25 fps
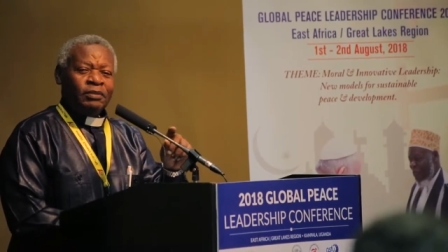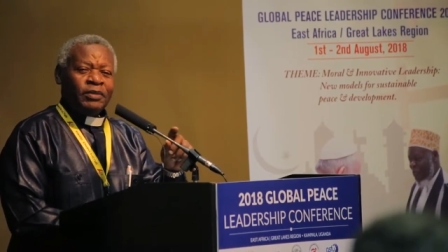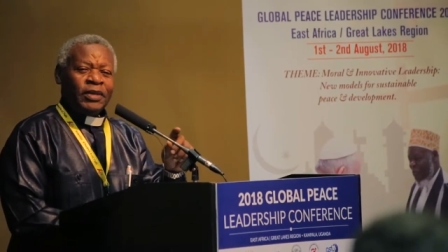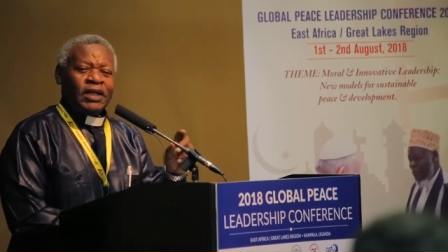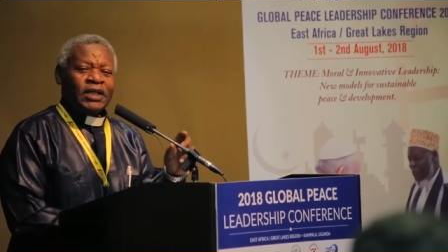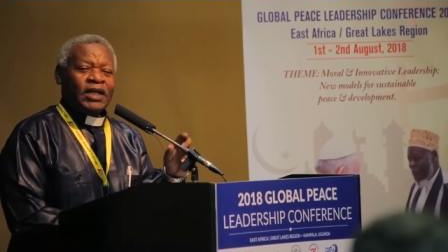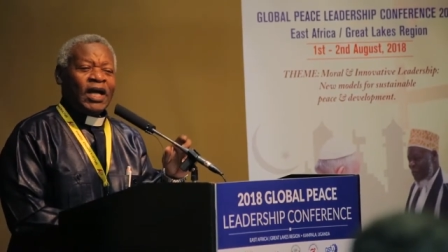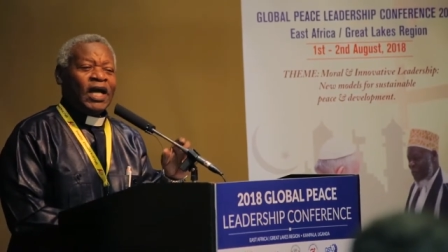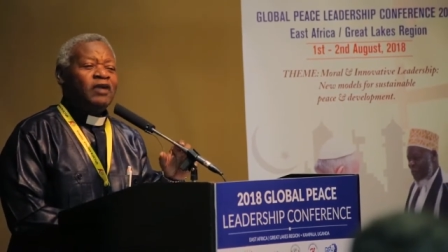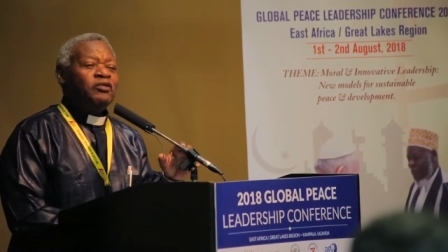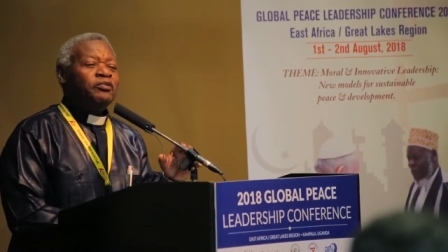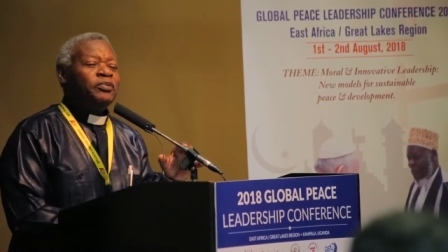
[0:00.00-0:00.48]

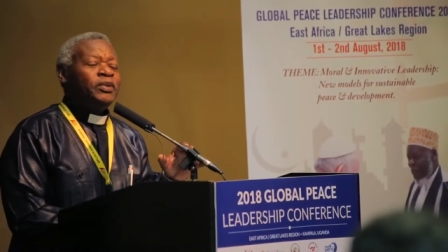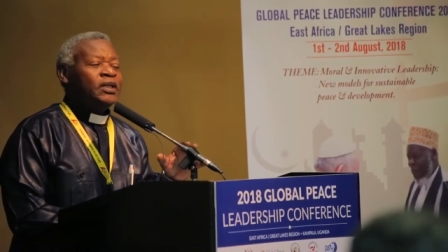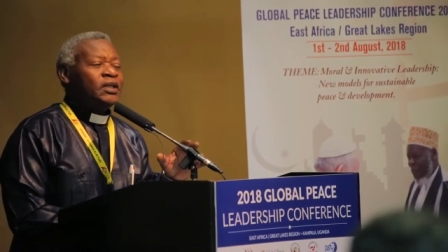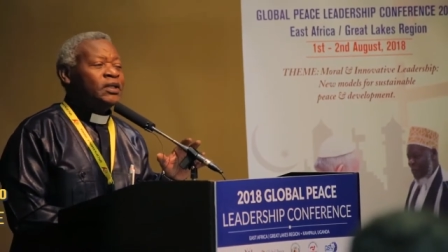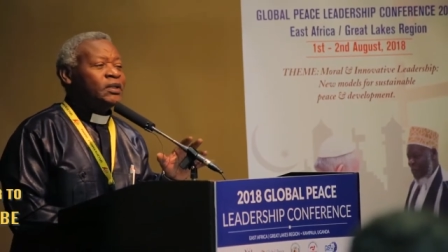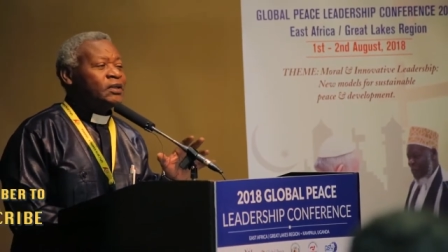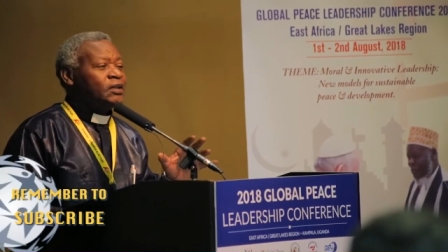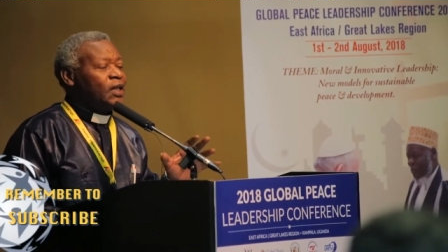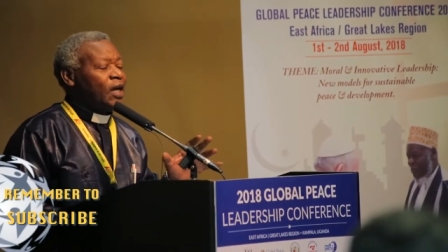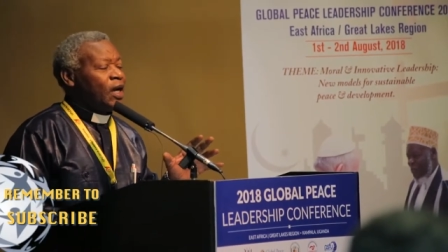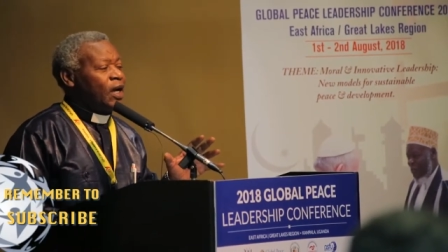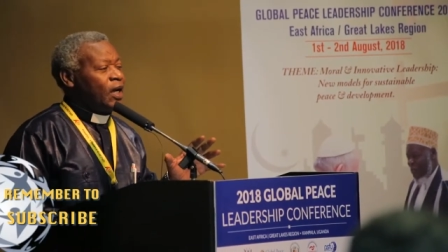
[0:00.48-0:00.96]
But I've
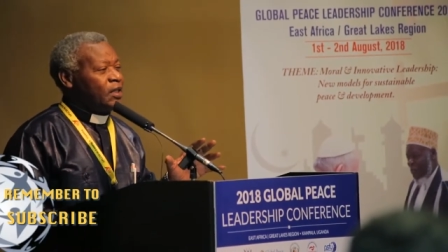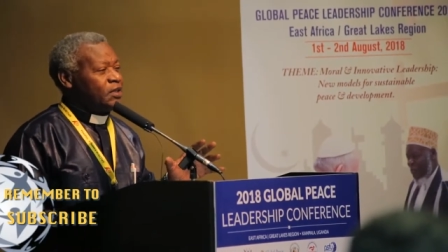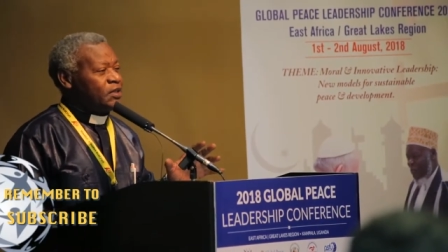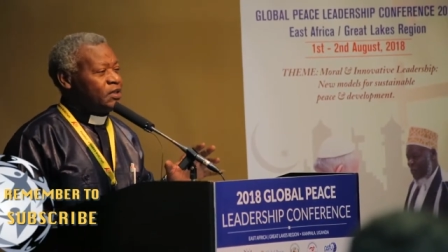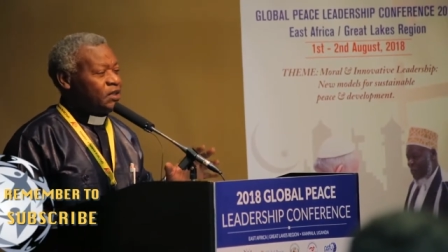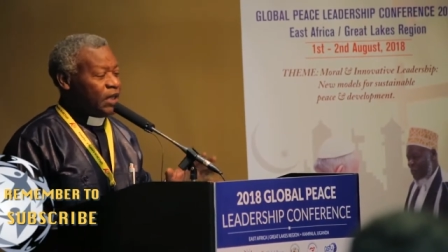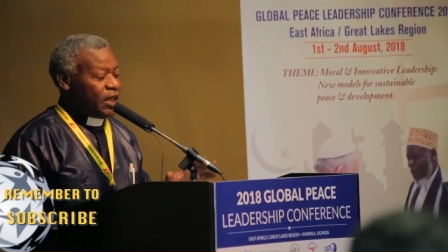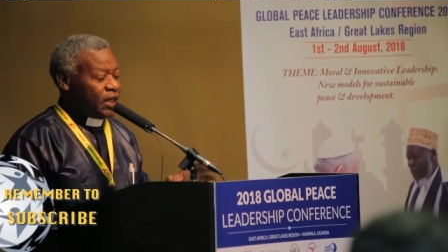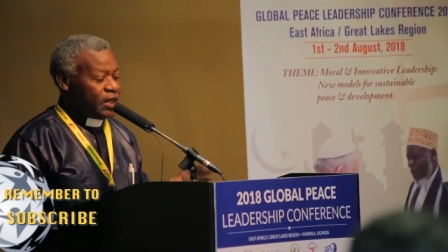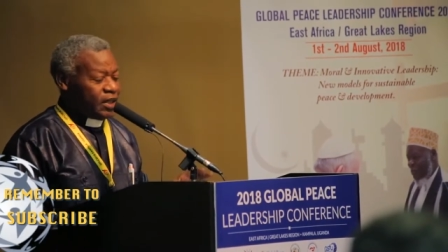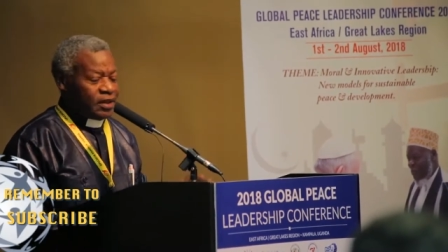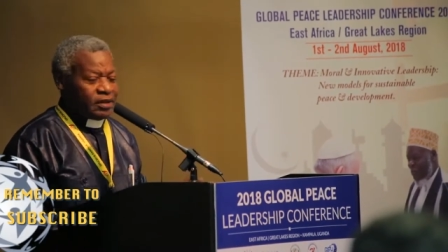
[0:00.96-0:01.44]
been
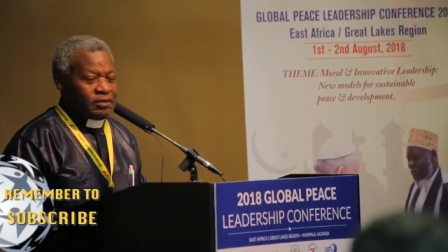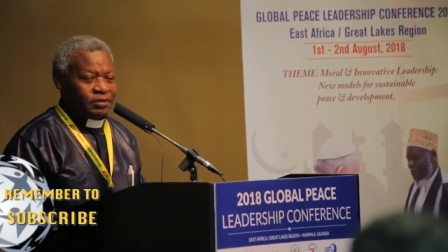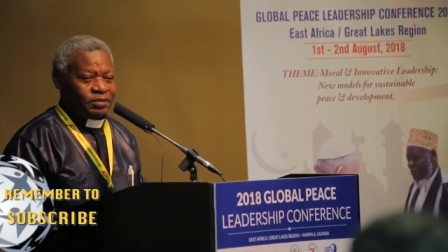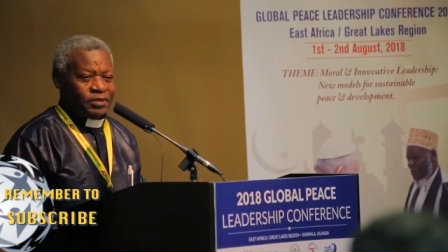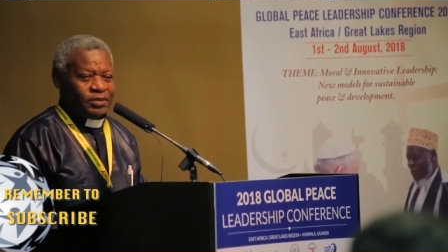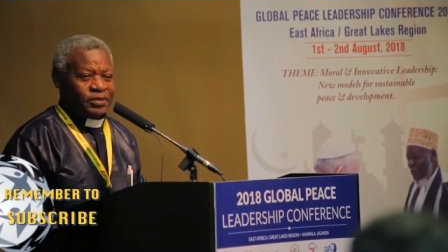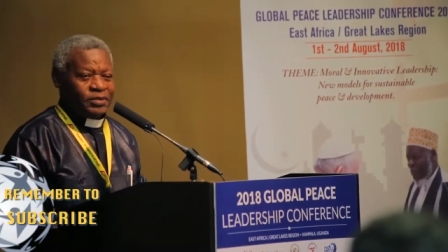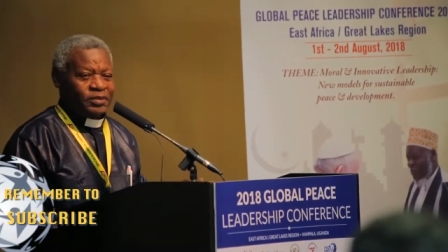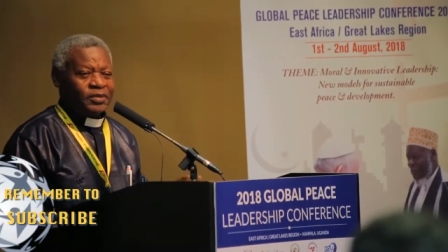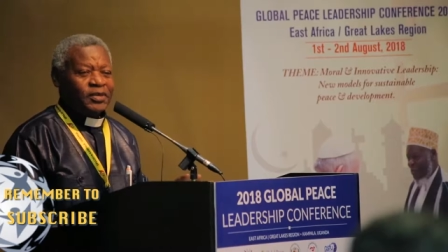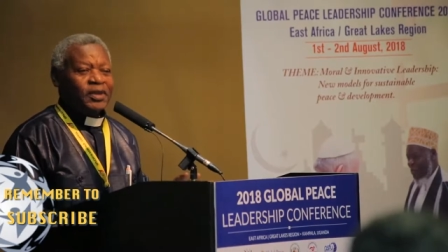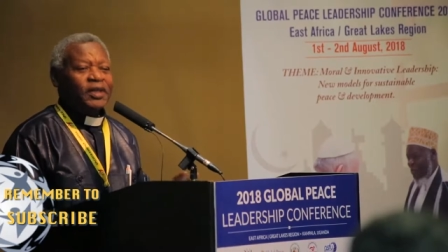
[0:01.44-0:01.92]

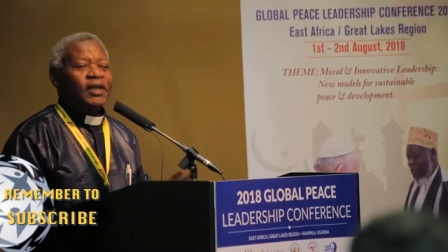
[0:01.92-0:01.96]
studying